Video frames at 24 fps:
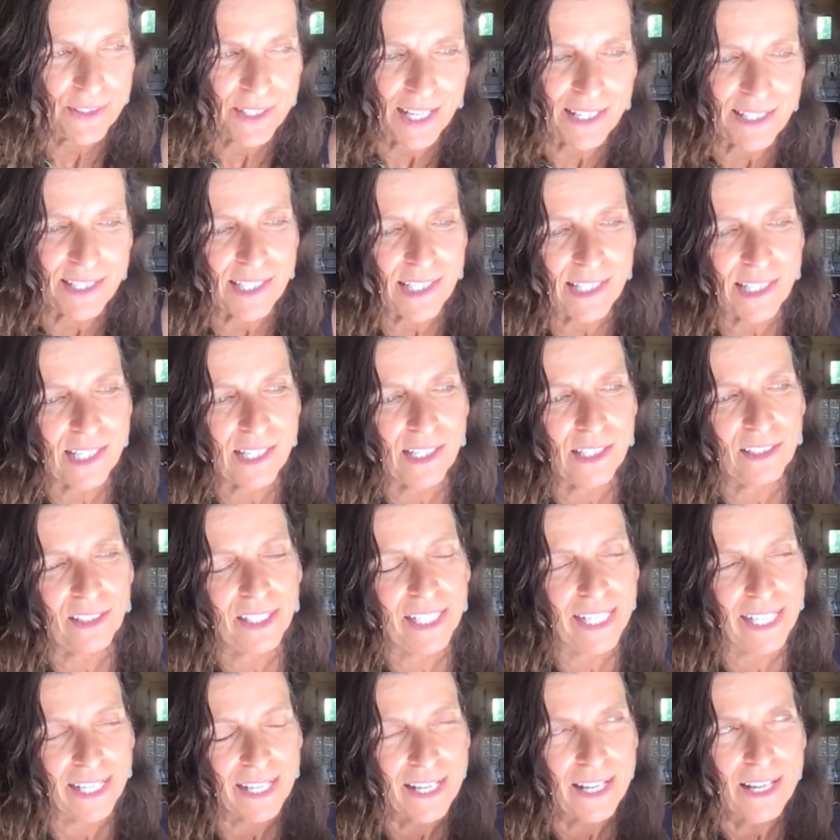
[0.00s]
this idea,
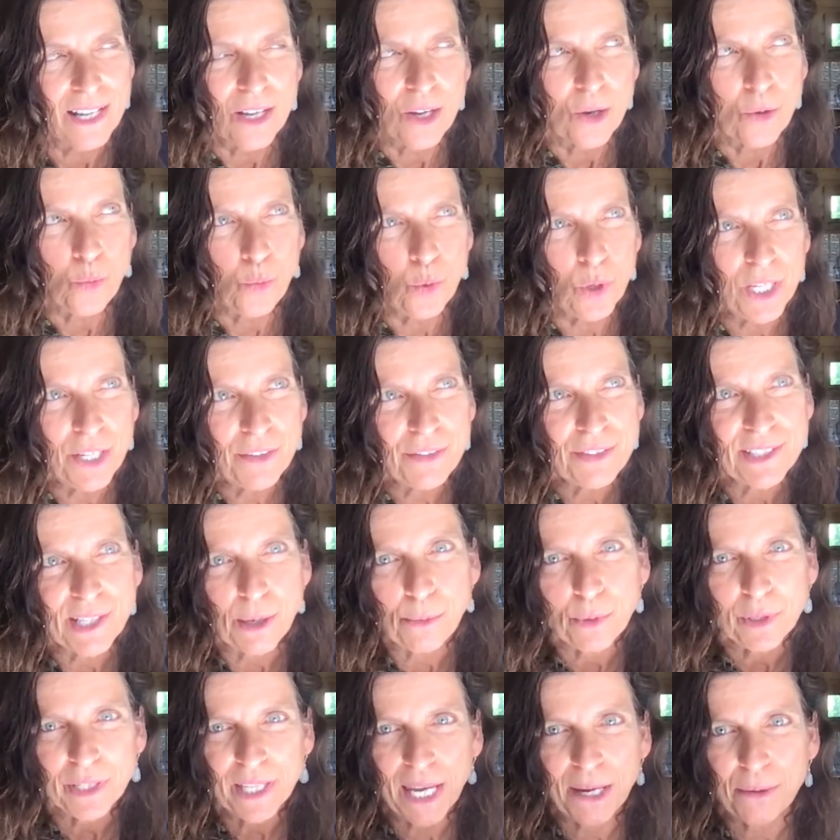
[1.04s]
like, what if
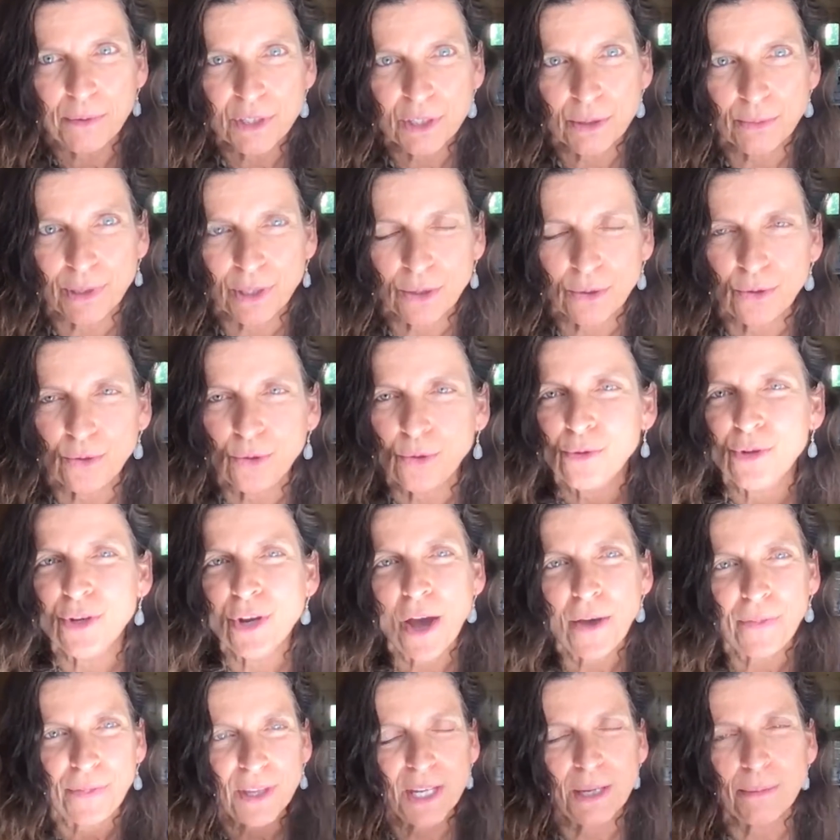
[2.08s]
someone came to me who knew
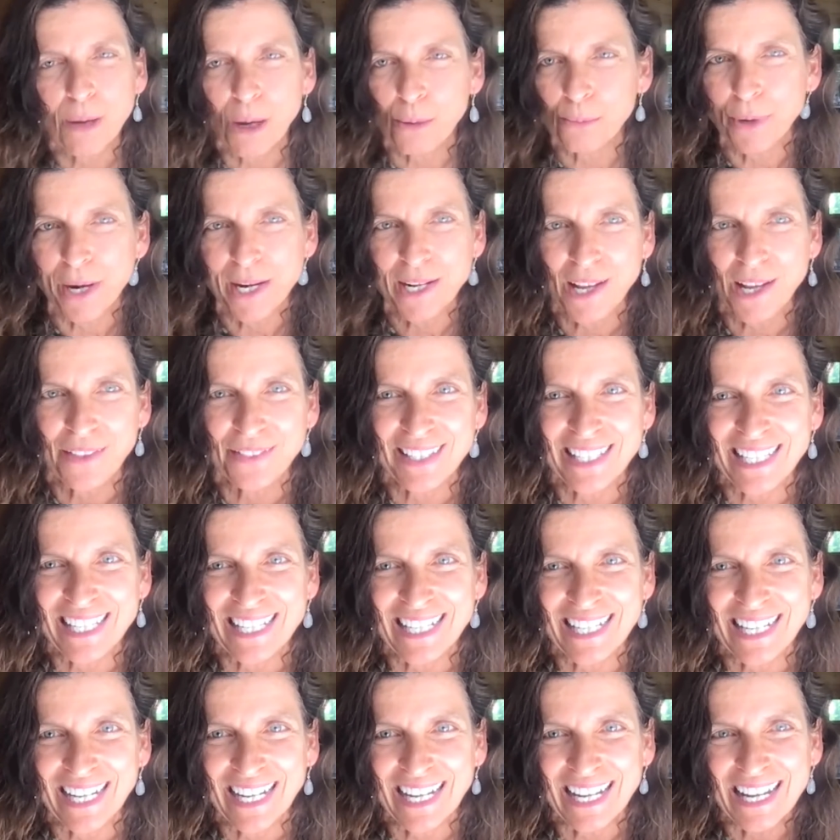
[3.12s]
nothing about brain healthy
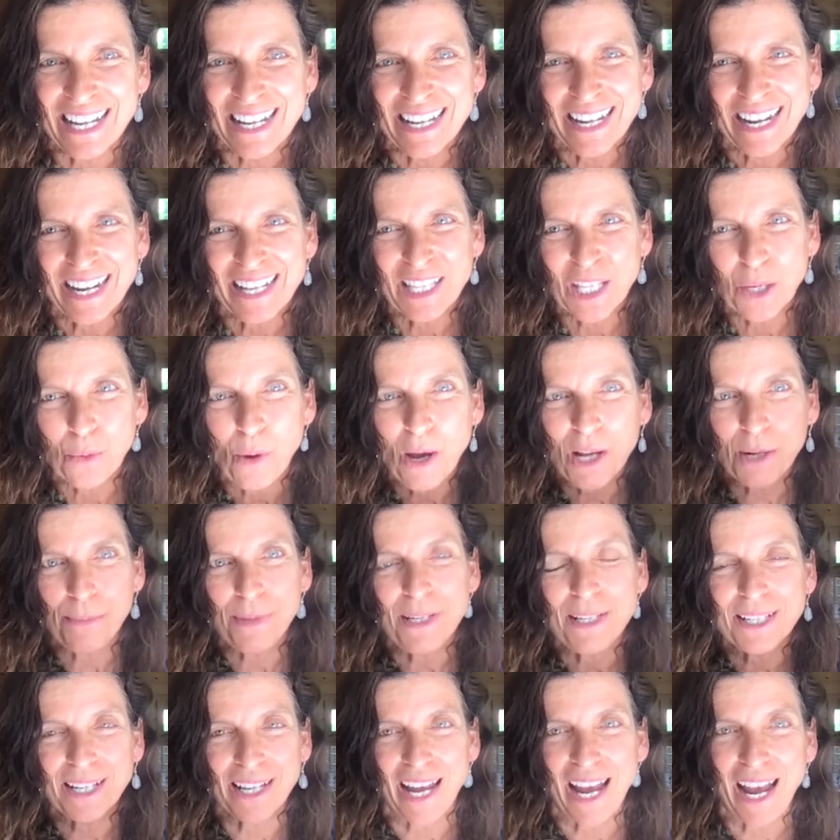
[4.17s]
eating, and they wanted
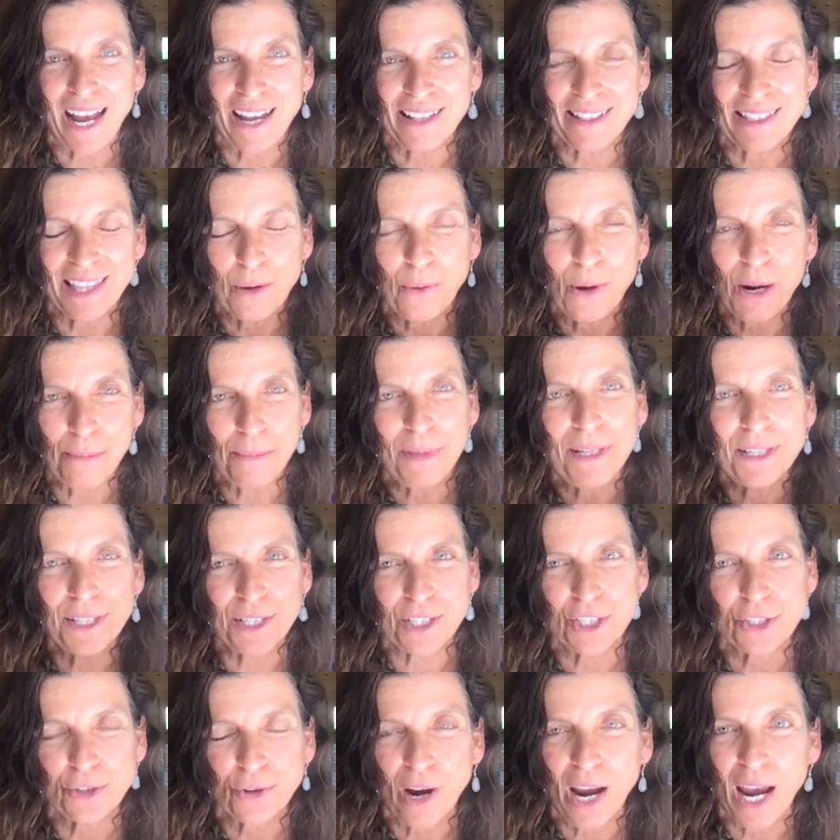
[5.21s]
me to
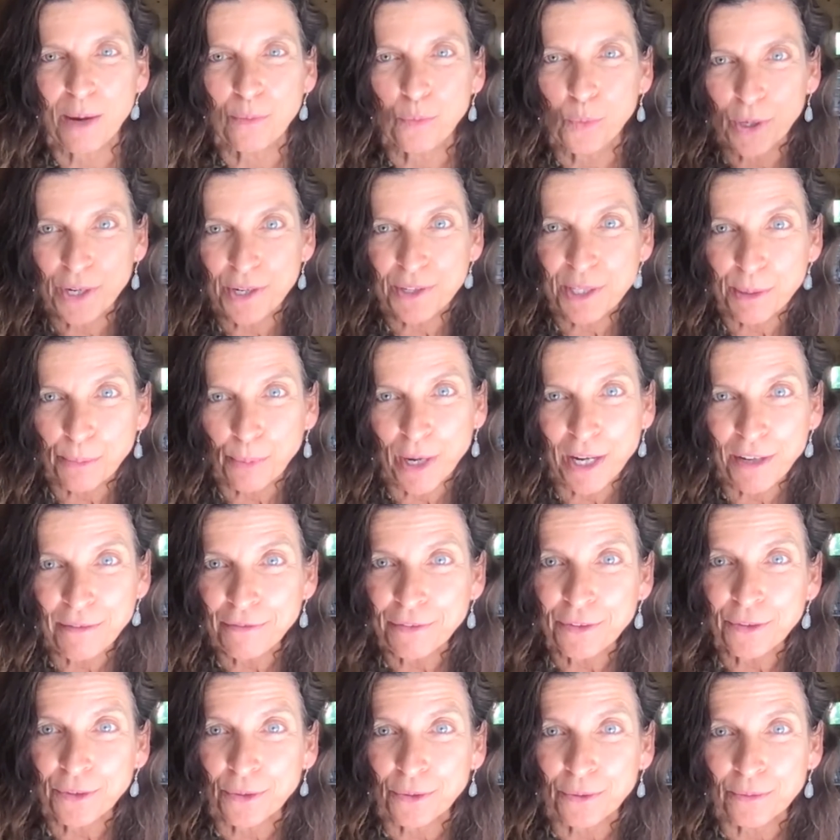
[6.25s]
describe what is a brain
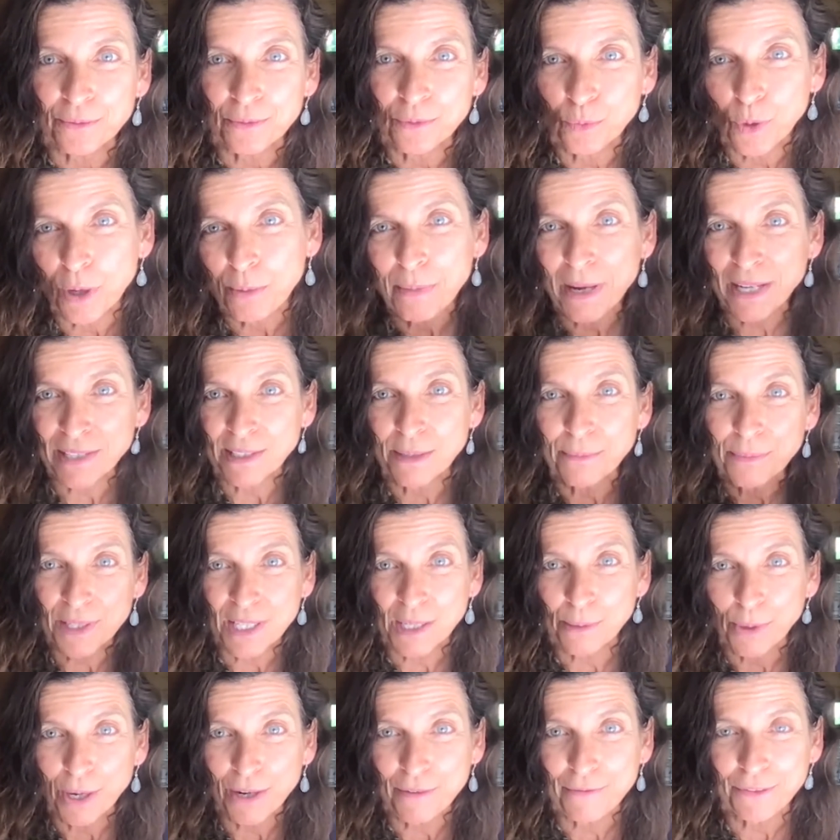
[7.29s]
food? What makes something
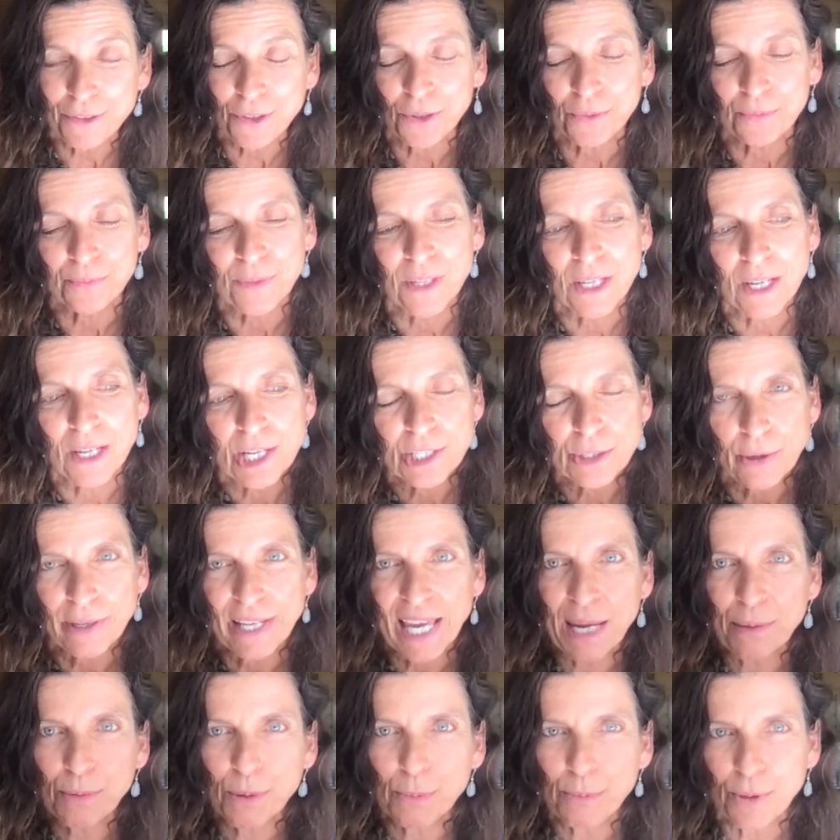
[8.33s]
a brain food? So I
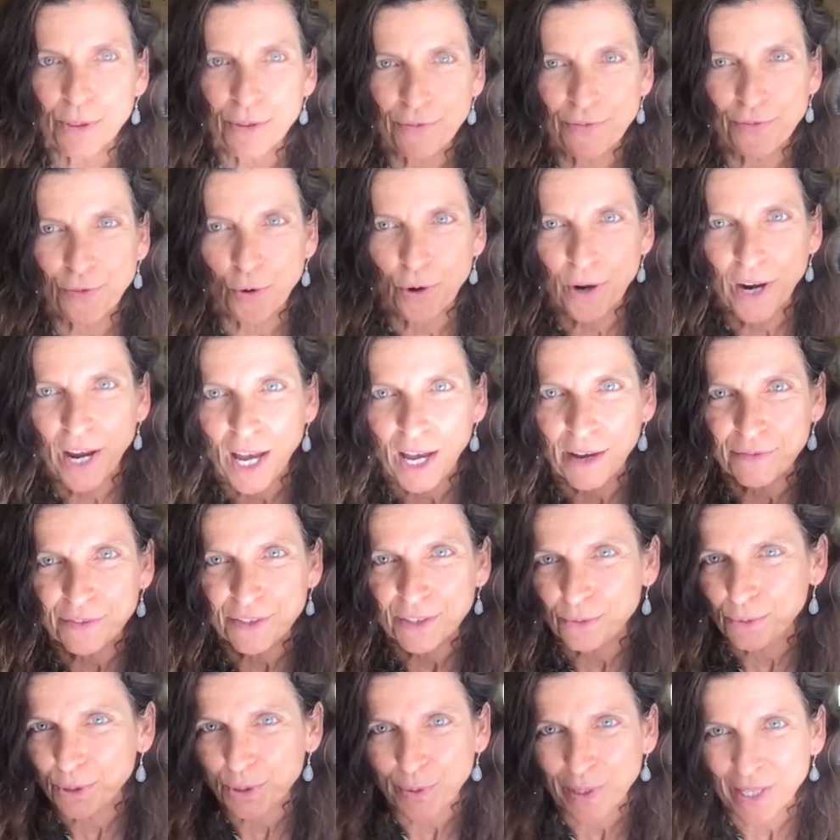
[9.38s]
came up with the 4 F's,
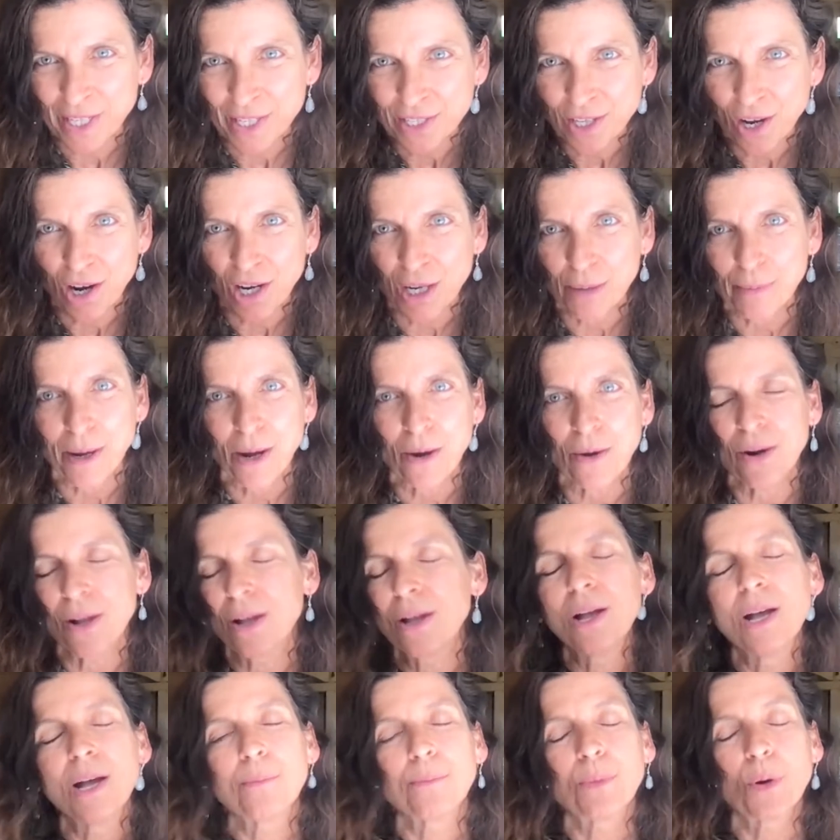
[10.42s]
which we can talk about.
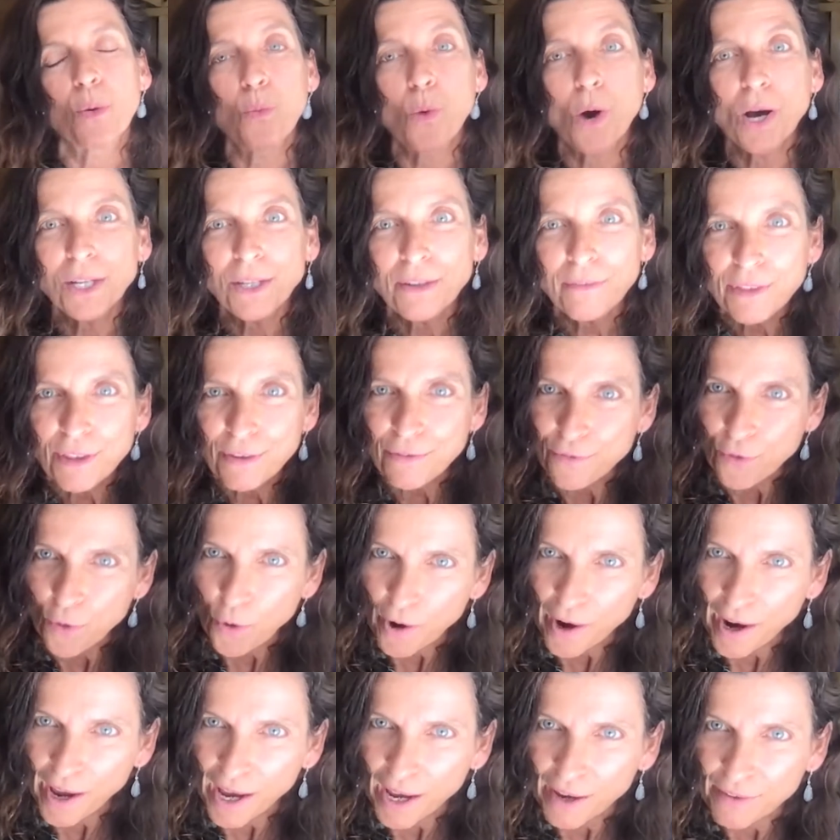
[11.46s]
But one of the
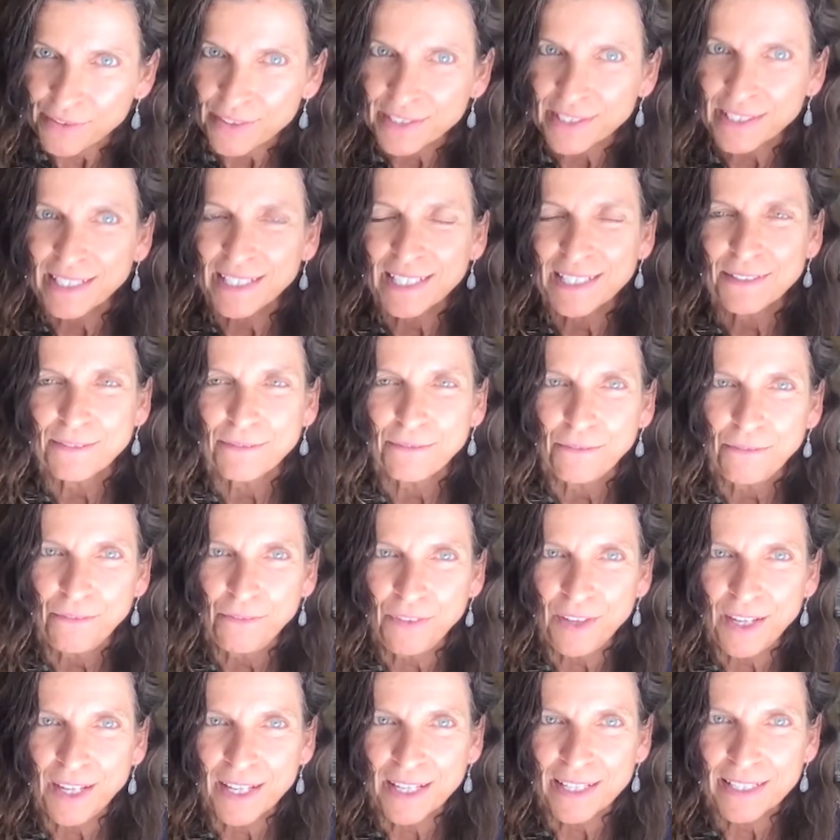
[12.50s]
4 F's is
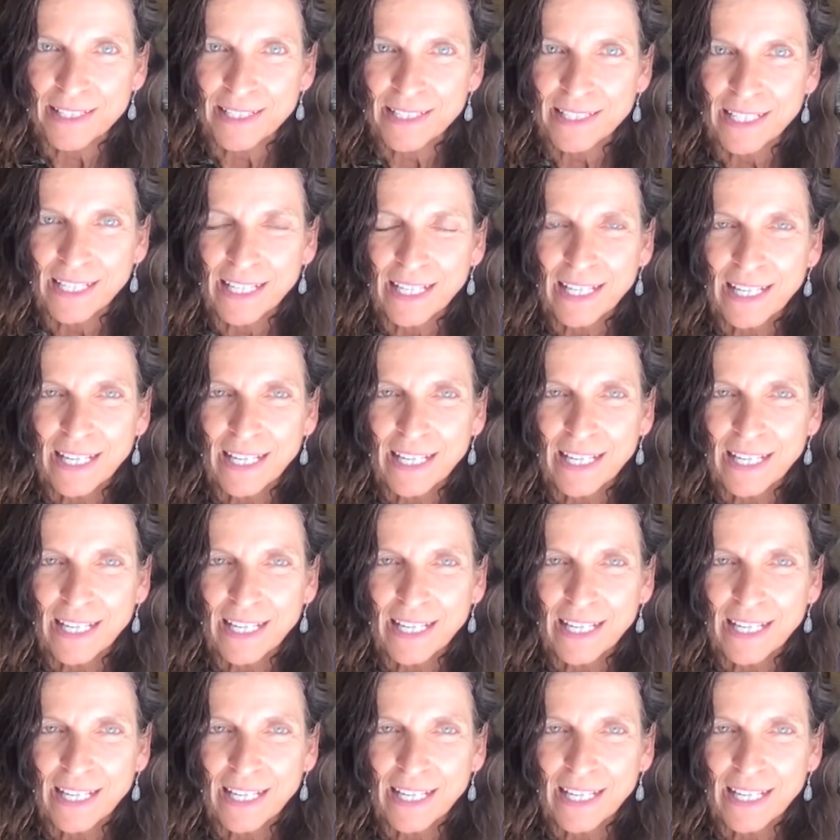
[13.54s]
fit.